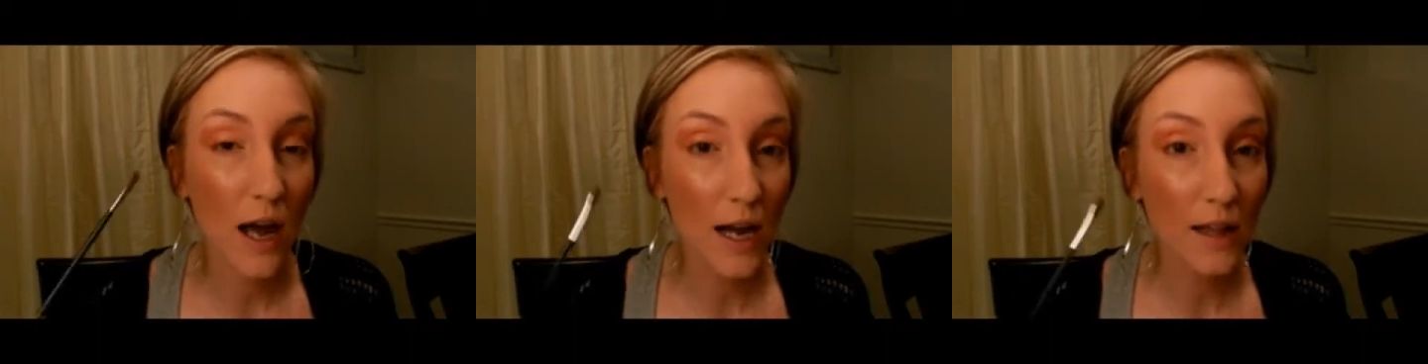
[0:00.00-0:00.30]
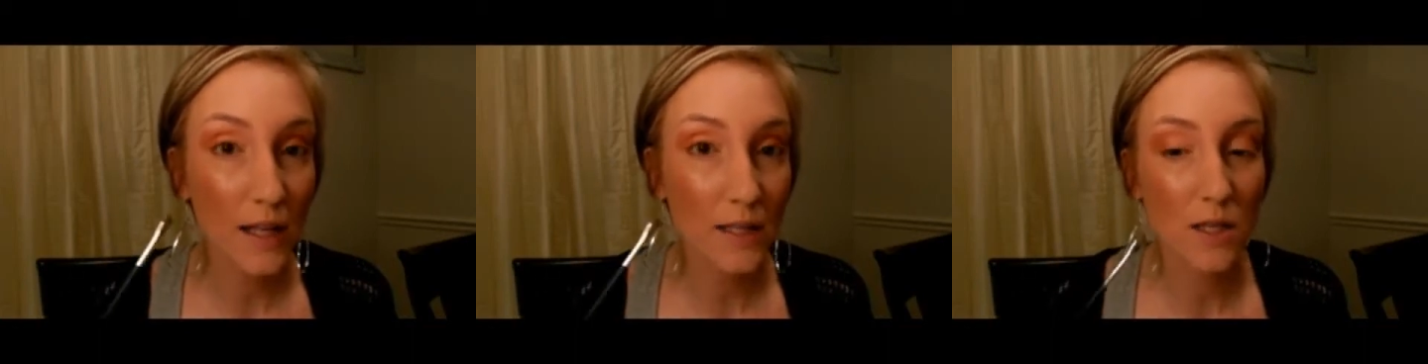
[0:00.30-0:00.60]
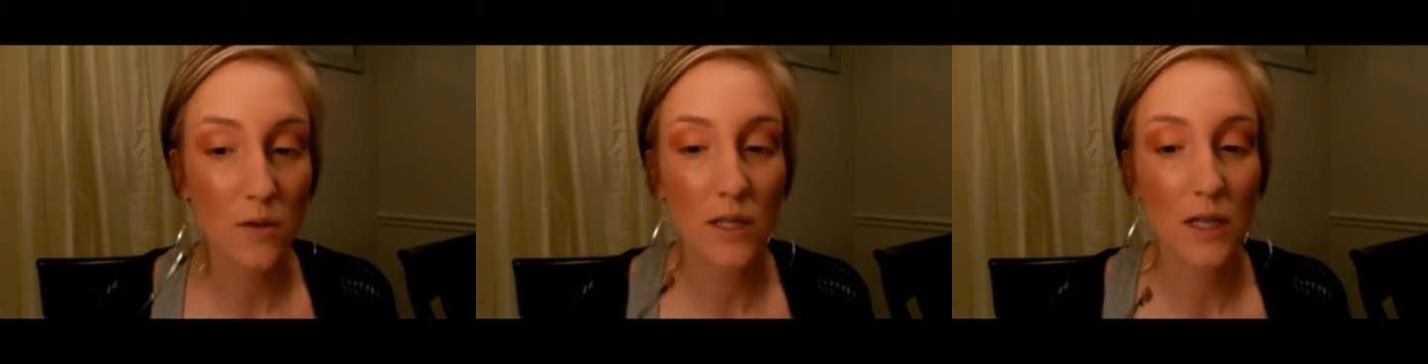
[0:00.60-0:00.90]
I like to
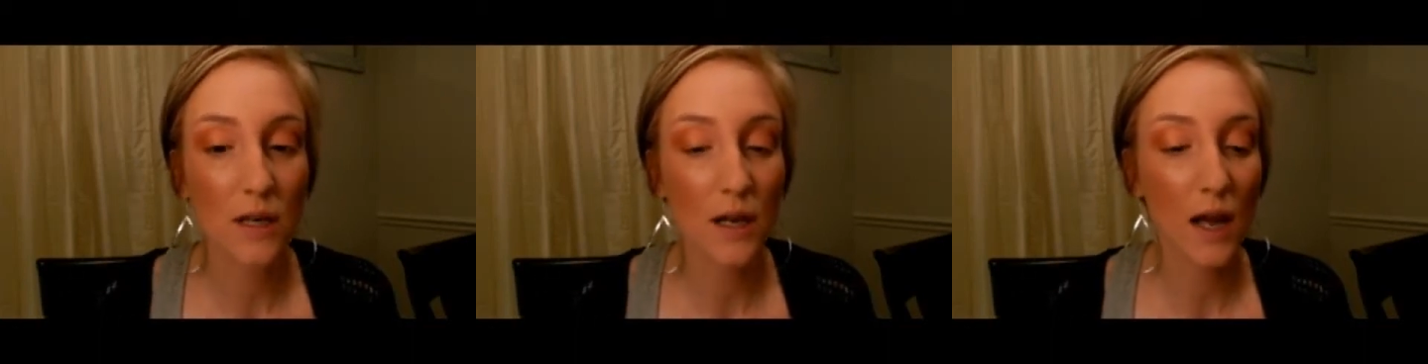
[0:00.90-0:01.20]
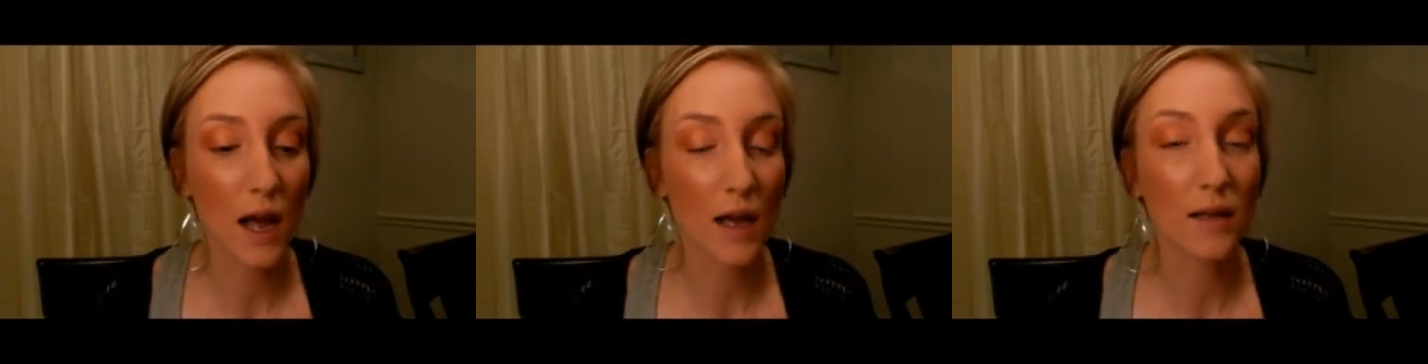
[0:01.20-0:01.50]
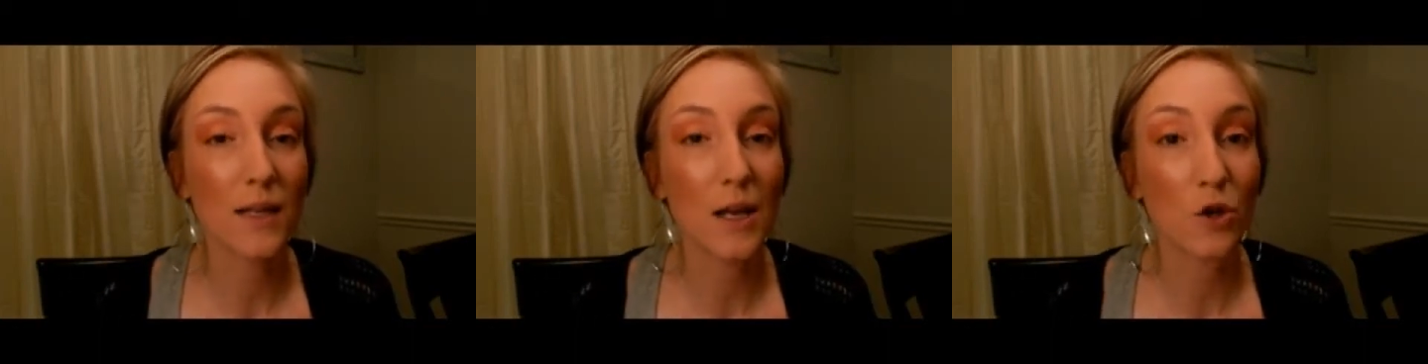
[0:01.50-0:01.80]
use it
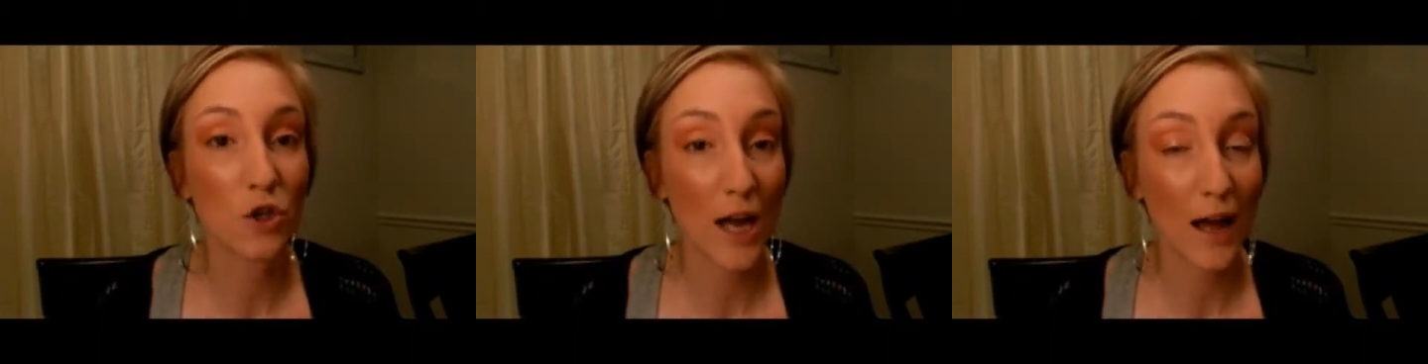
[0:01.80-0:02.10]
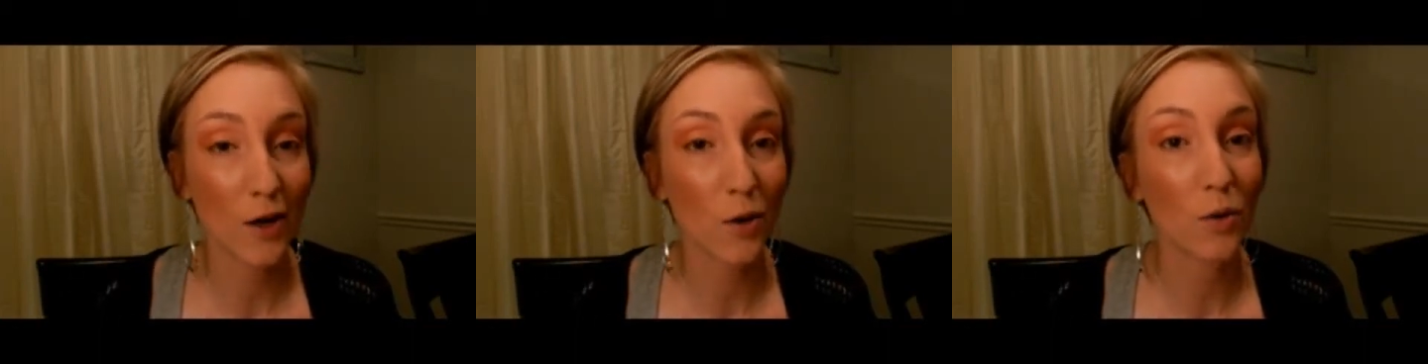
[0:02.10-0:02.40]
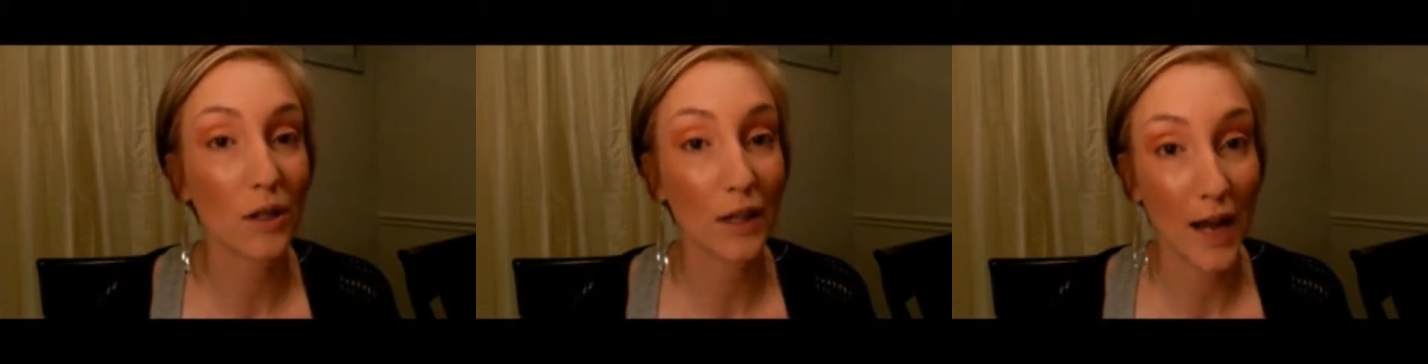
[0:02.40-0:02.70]
as a shadow
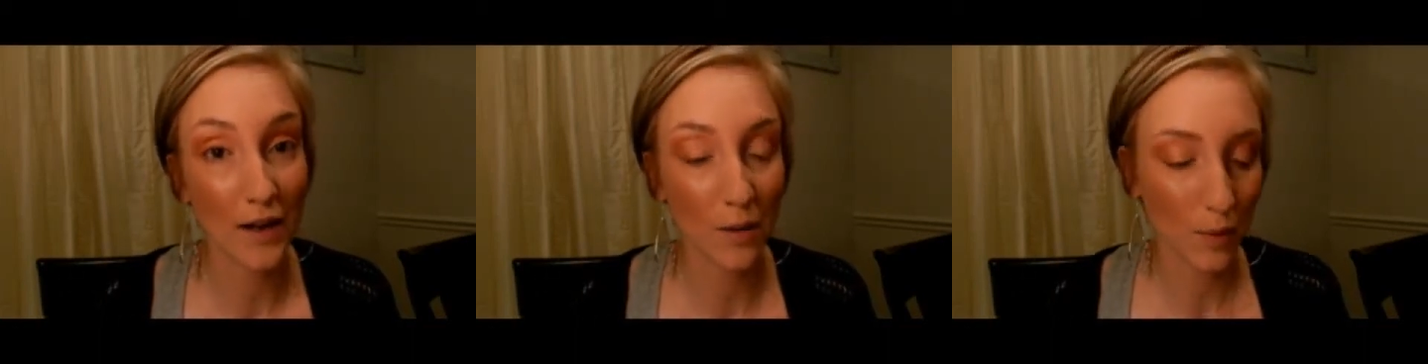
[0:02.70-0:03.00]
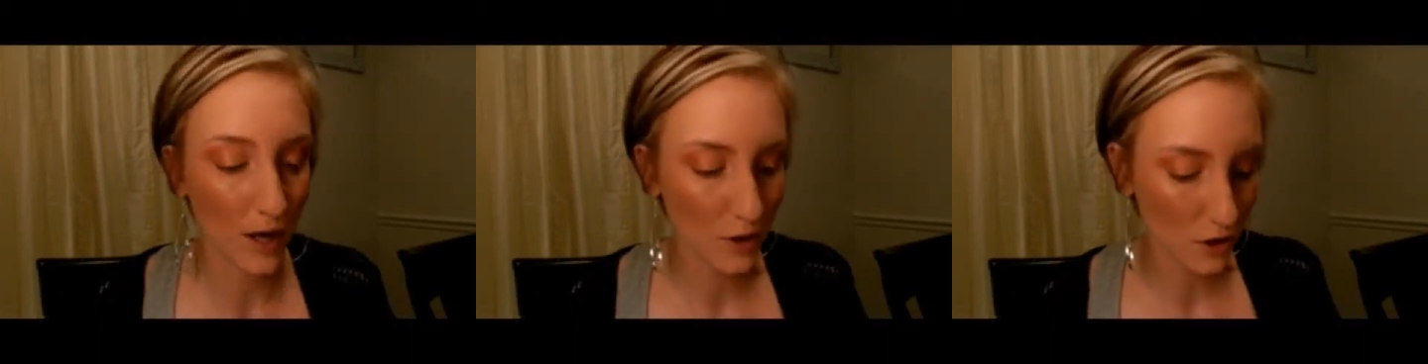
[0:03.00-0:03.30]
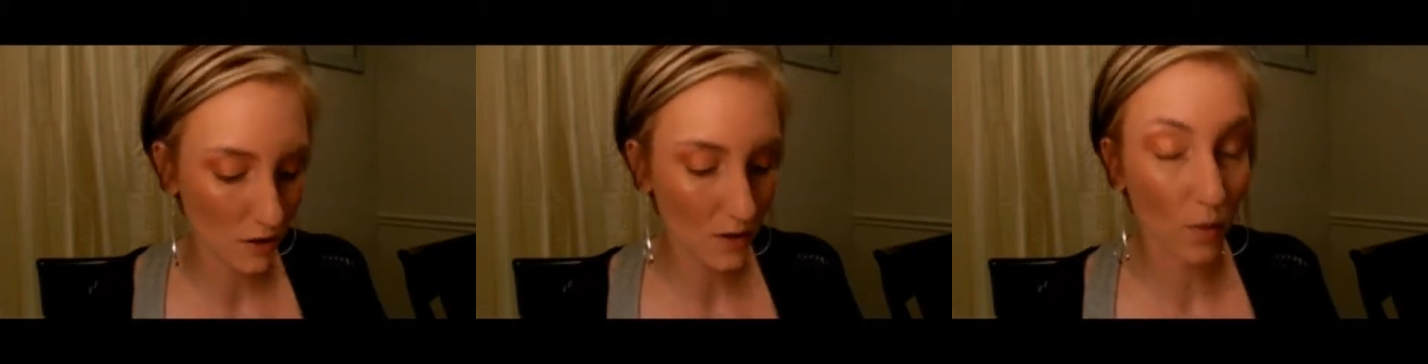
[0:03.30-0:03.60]
liner
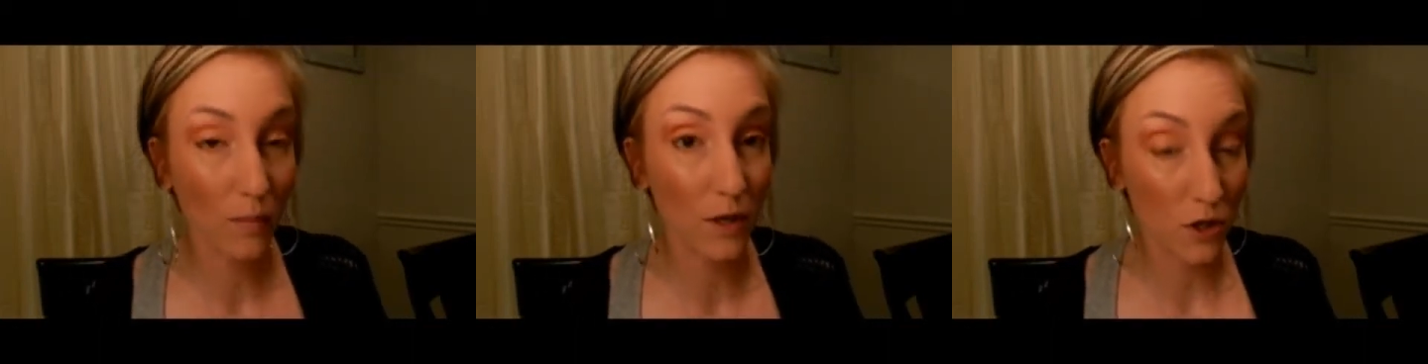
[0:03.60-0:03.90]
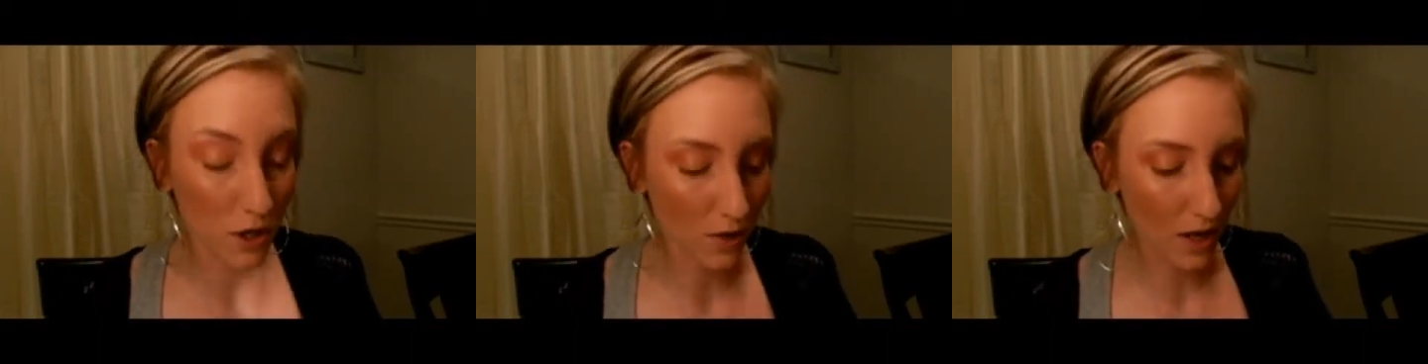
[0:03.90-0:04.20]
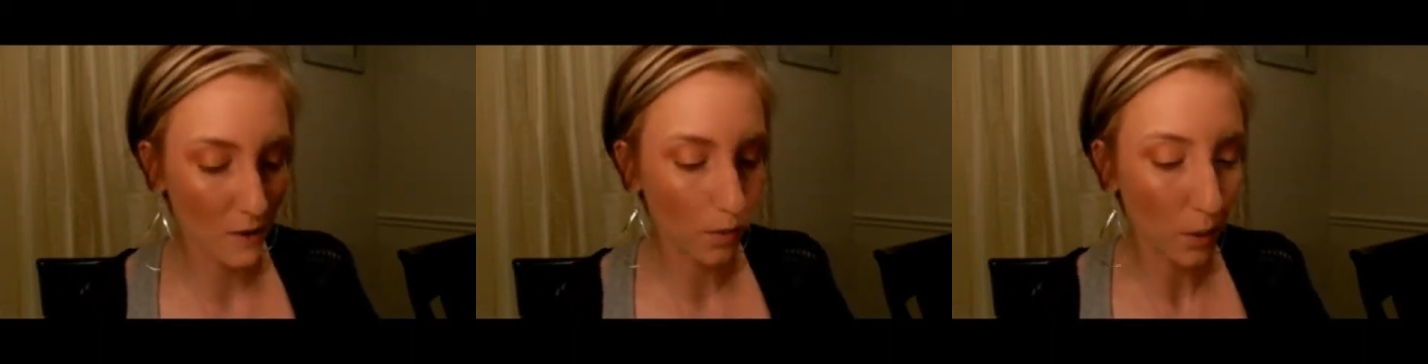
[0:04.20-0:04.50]
brush. So what I'm going to show
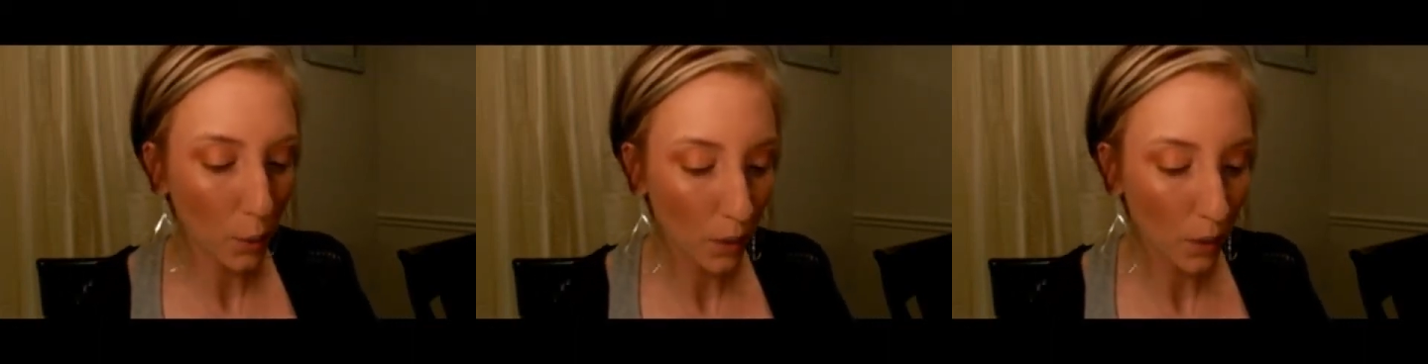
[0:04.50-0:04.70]
you